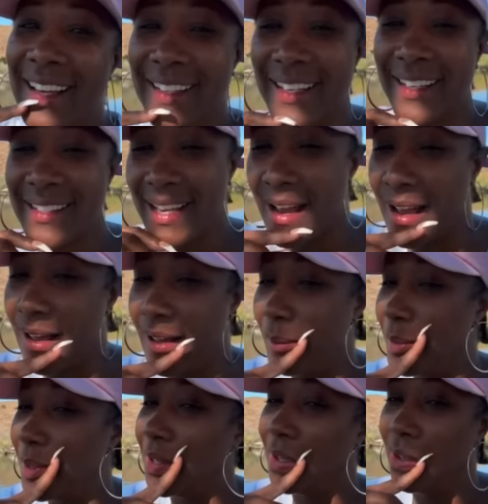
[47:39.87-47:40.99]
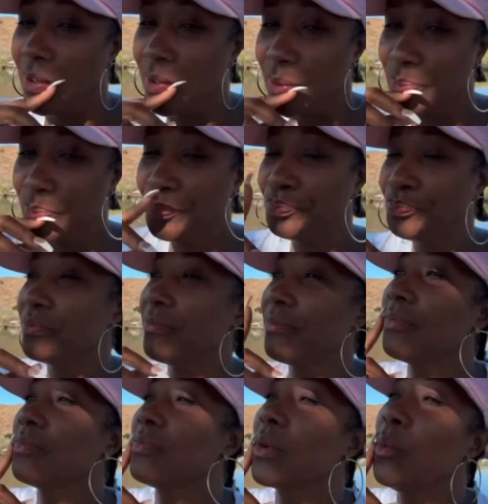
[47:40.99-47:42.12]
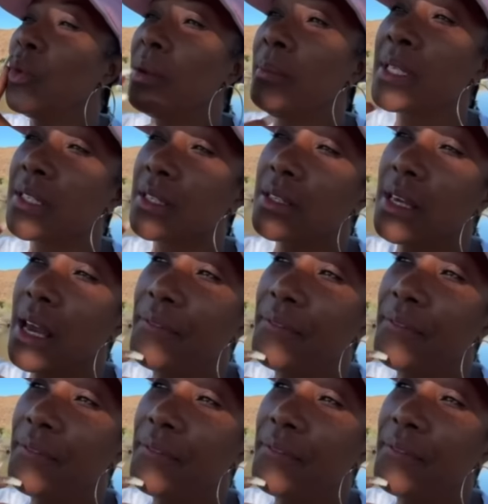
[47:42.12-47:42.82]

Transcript: like that time. Um, one of Mrs.